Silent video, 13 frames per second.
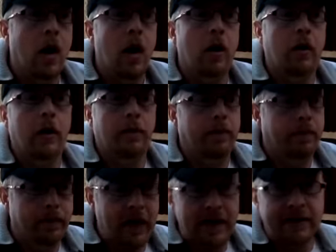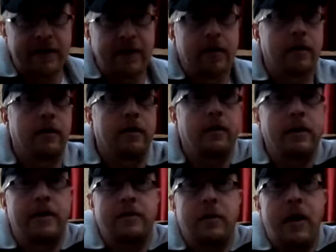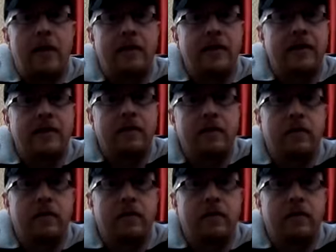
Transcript: Okay, that's it. Let's wrap this.